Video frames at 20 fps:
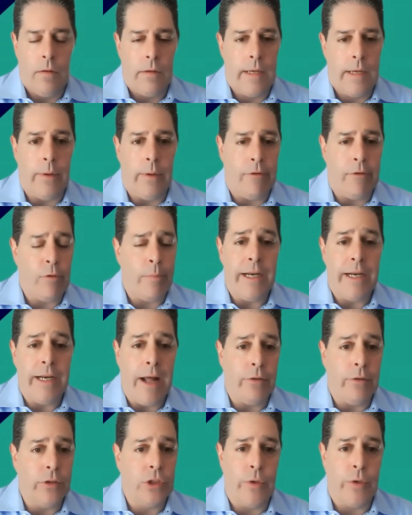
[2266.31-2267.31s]
everybody
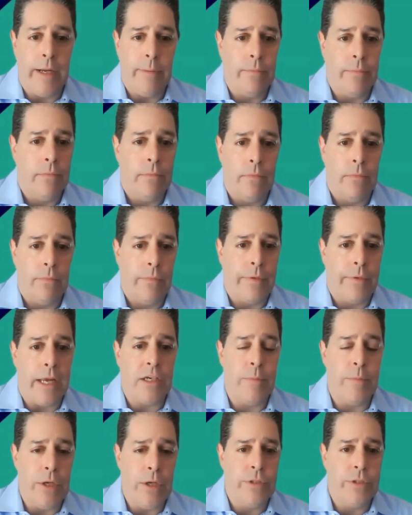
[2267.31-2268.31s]
downstream they
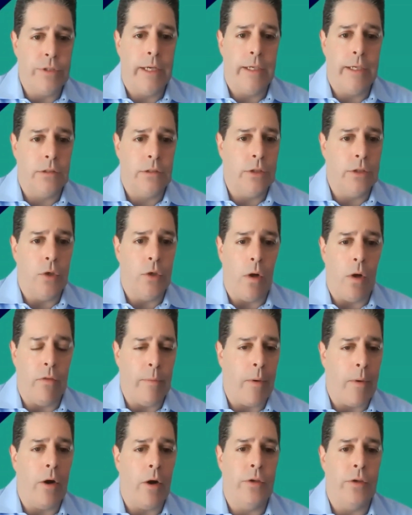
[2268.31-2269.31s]
should be using it. So all the
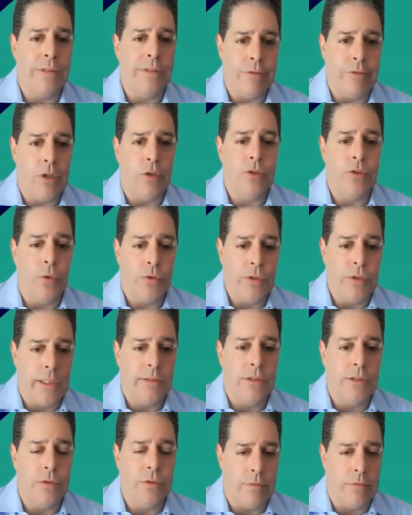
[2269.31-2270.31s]
partners having their associates
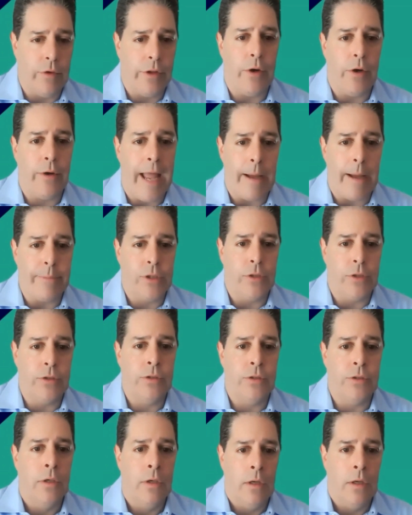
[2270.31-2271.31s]
use it for their captures.